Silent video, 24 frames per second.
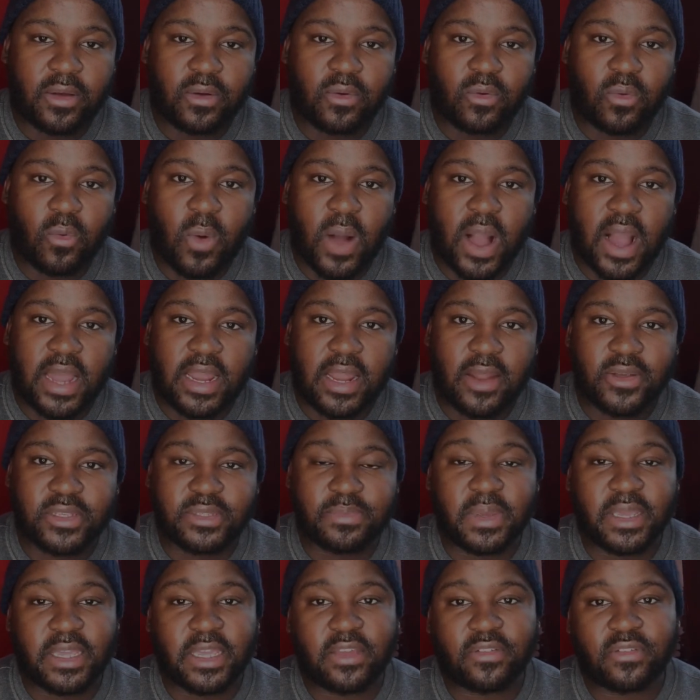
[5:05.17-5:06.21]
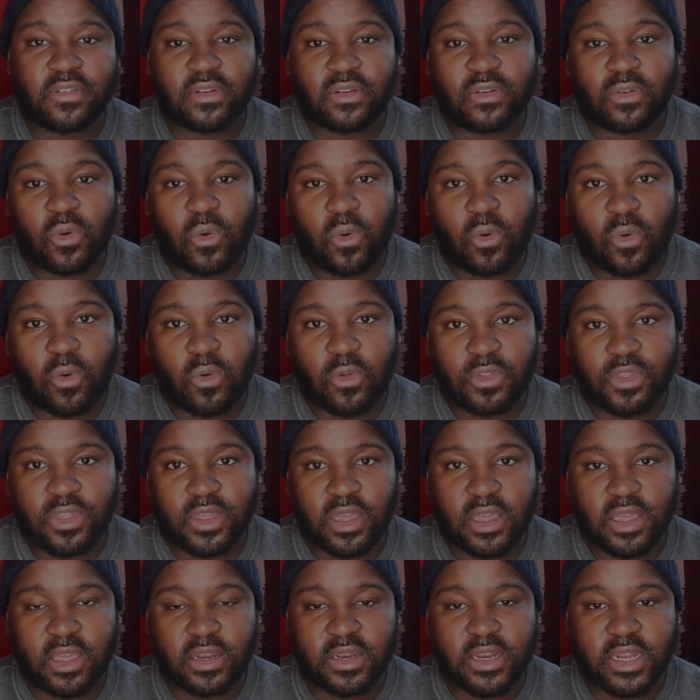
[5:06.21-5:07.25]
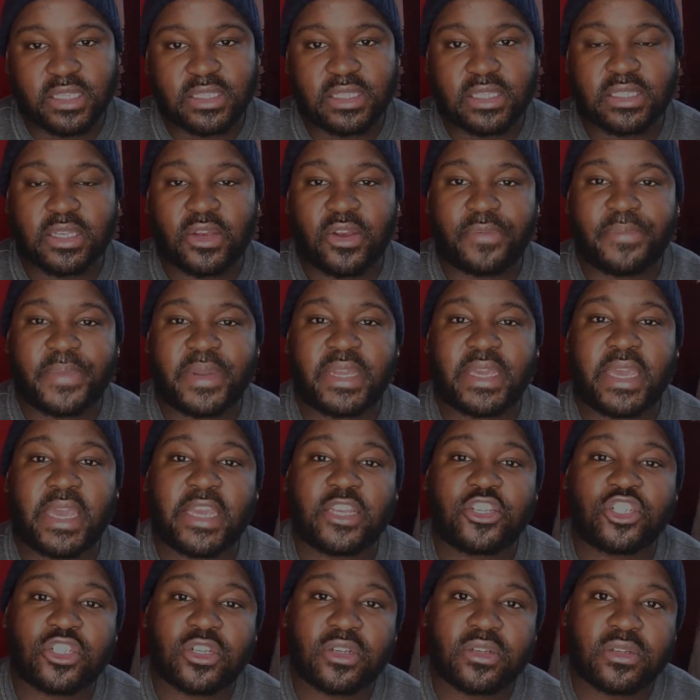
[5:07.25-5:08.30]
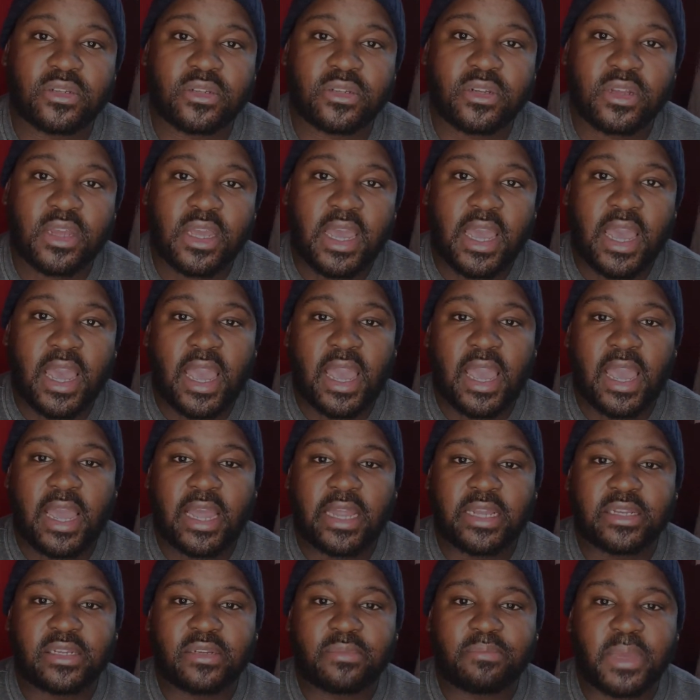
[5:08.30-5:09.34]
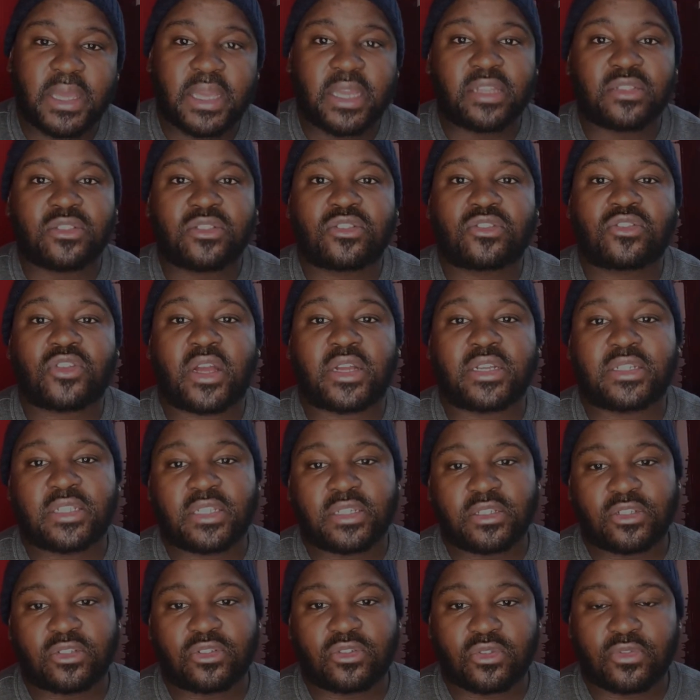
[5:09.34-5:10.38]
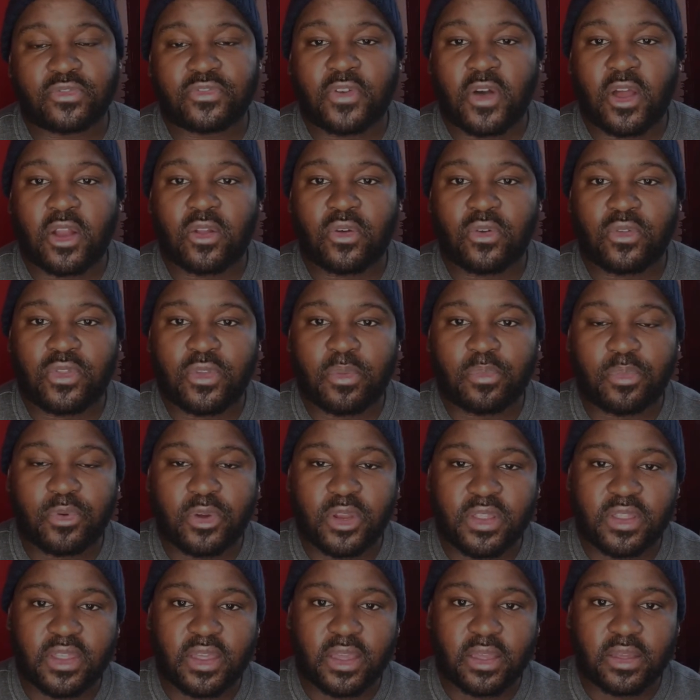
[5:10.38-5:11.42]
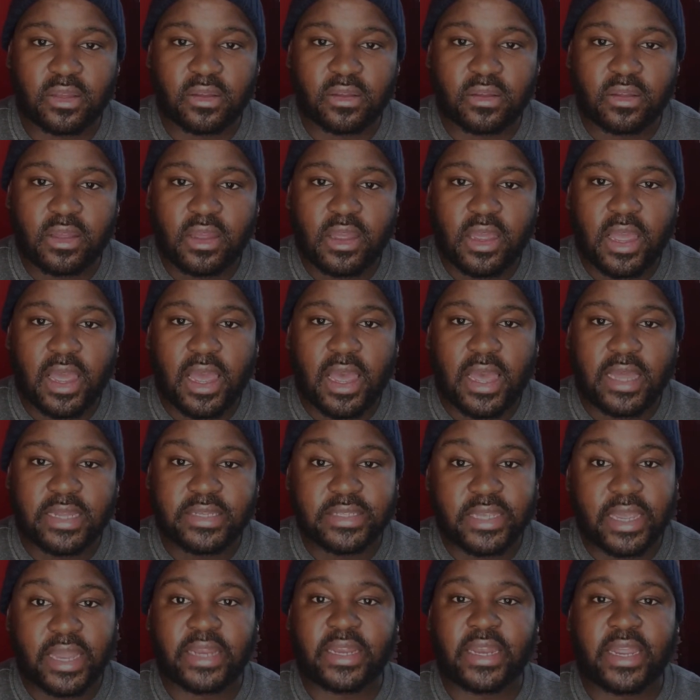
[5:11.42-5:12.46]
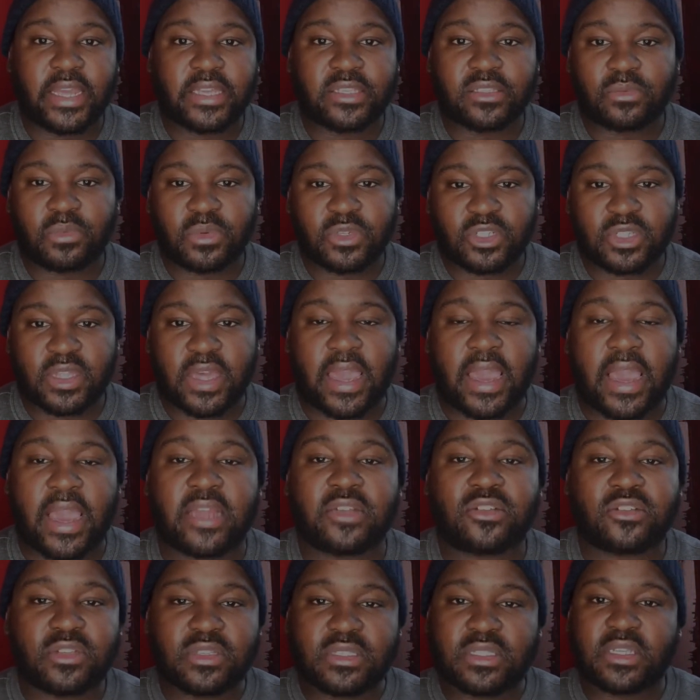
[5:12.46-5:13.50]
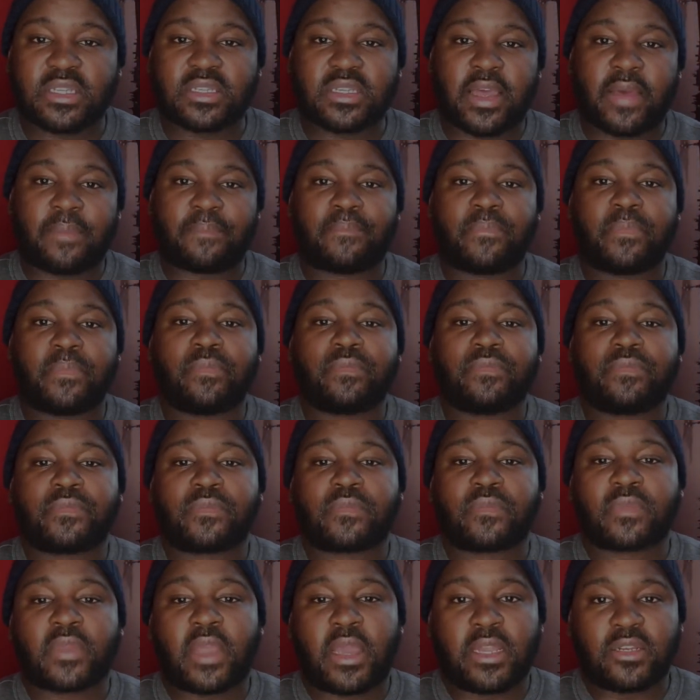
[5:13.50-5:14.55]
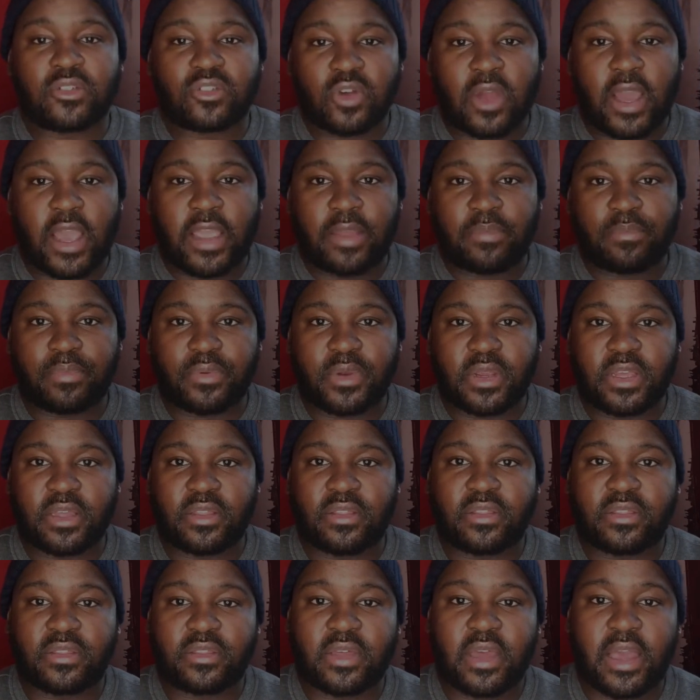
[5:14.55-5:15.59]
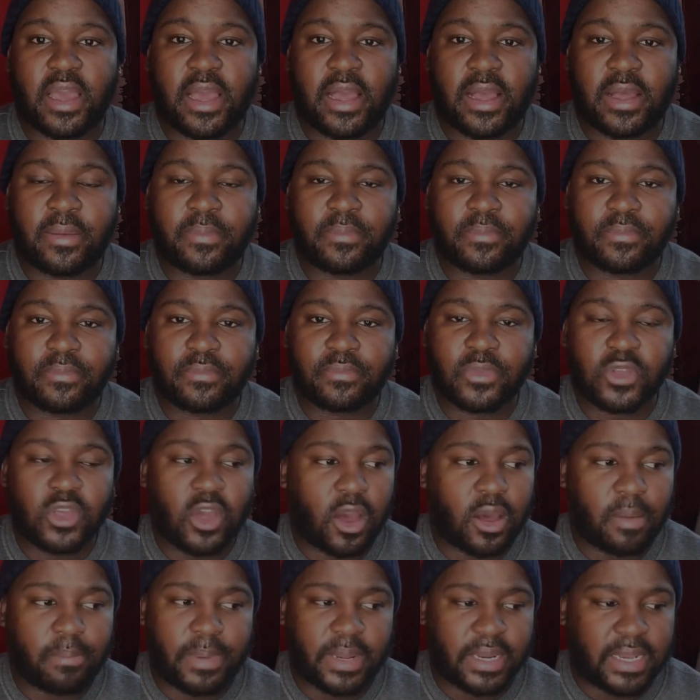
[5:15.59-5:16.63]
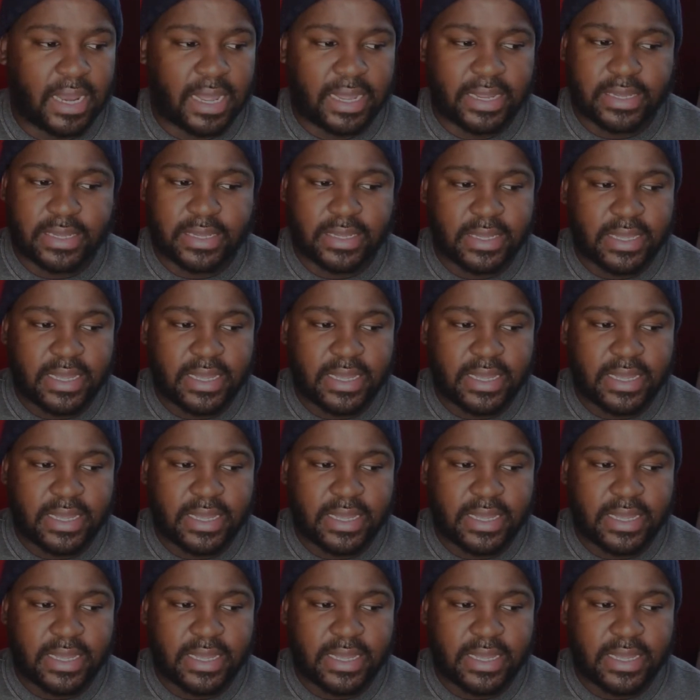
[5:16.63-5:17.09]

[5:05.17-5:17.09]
while I was being given all the necessary medication and being instructed to follow the breathing techniques which they had to sit up and try and breathe. Yeah, but like